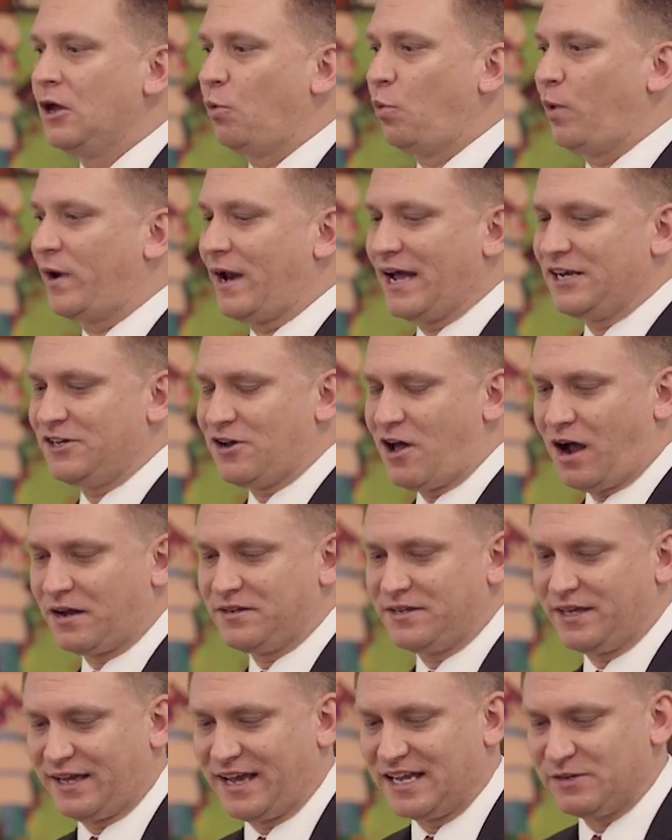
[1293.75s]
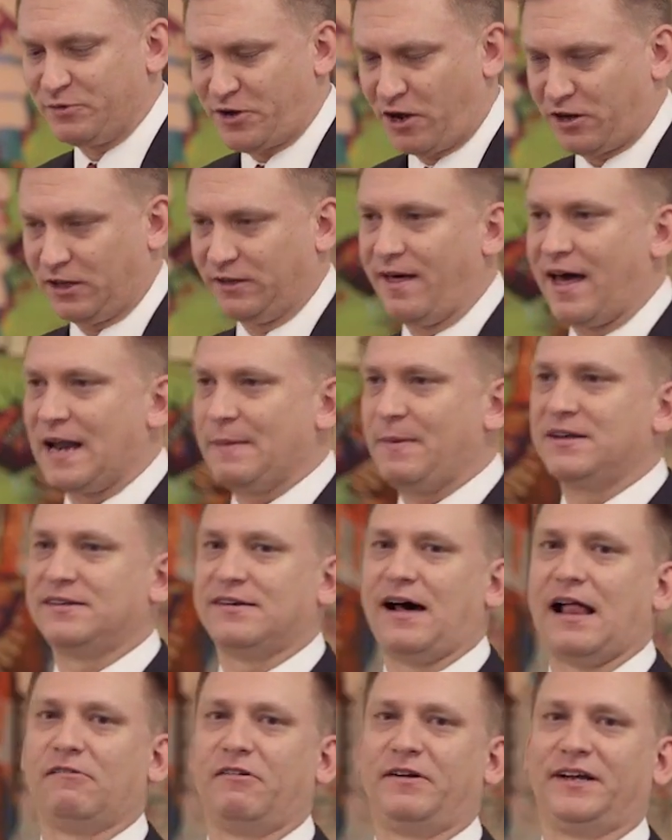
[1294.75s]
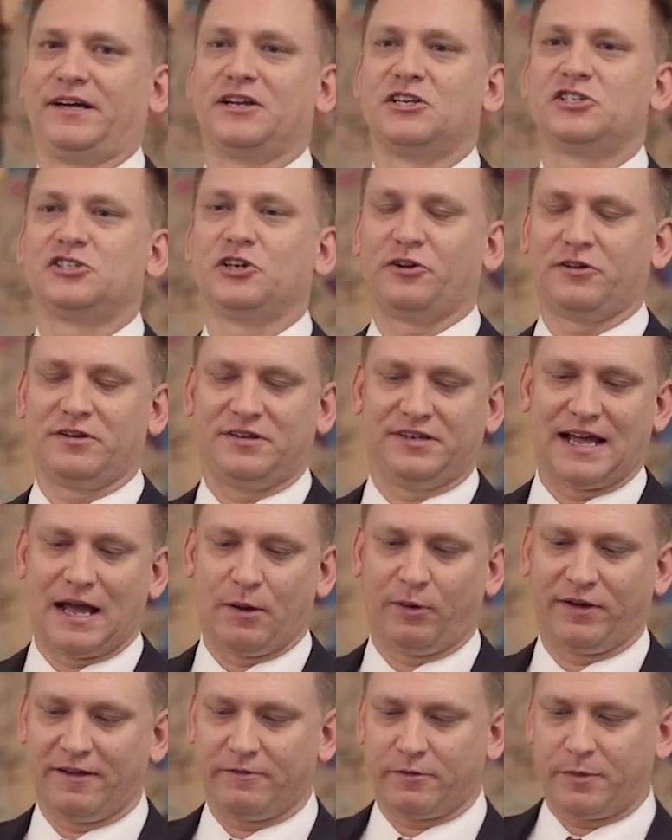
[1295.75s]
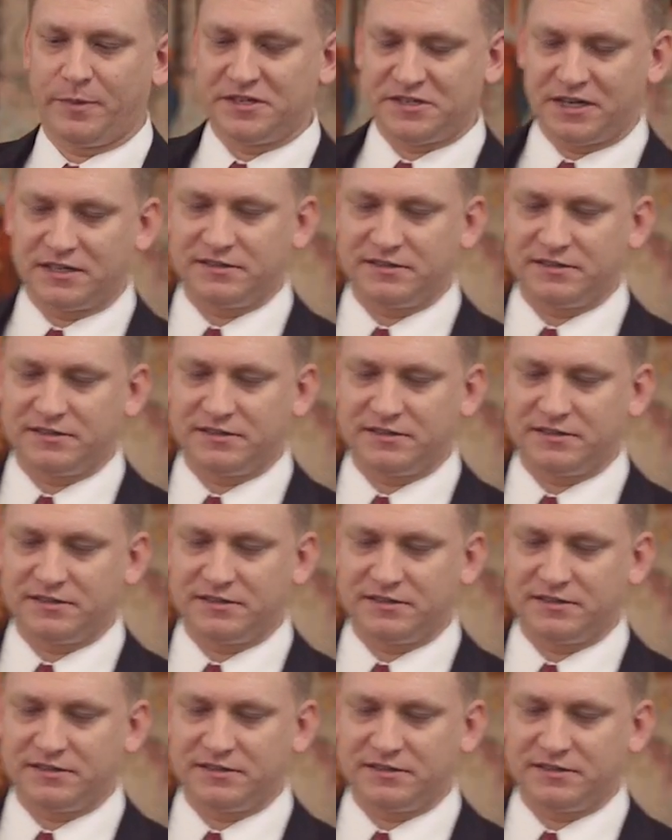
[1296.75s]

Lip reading: When I talk to kids, we talk a lot about tolerating uncertainty. I will give them this